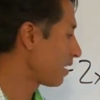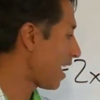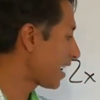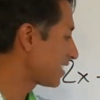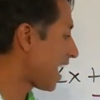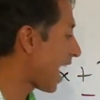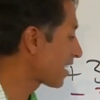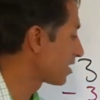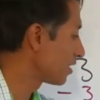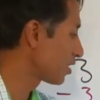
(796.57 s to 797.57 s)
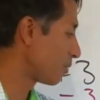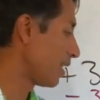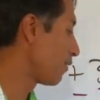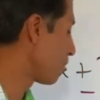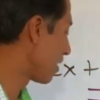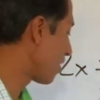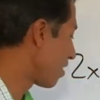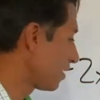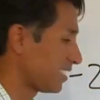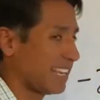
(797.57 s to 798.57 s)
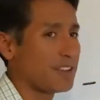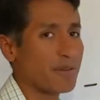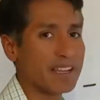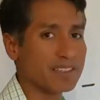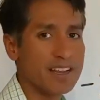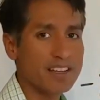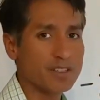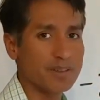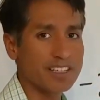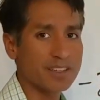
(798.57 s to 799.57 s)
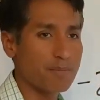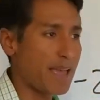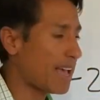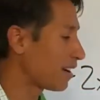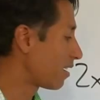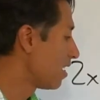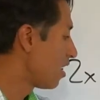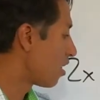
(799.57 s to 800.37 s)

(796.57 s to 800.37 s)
x-axis or whatever you want to call this anyways. So it doesn't matter.